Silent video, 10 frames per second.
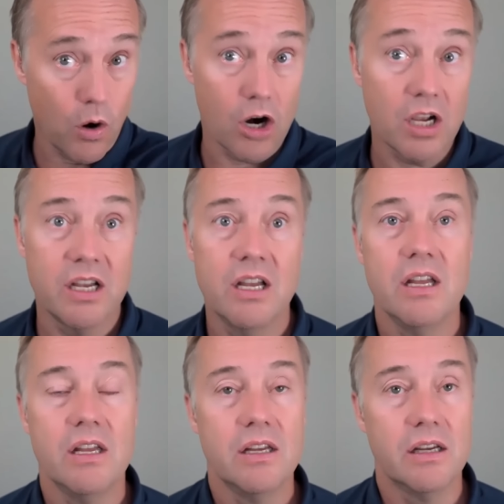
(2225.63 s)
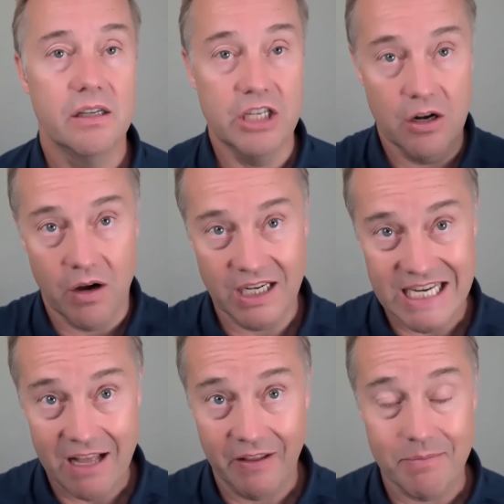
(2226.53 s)
work, you know, on
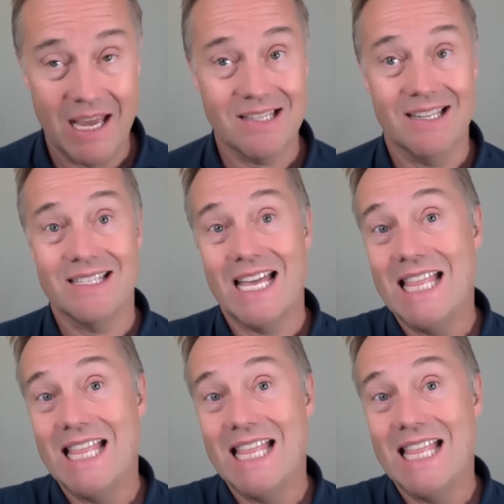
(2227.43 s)
a daily basis.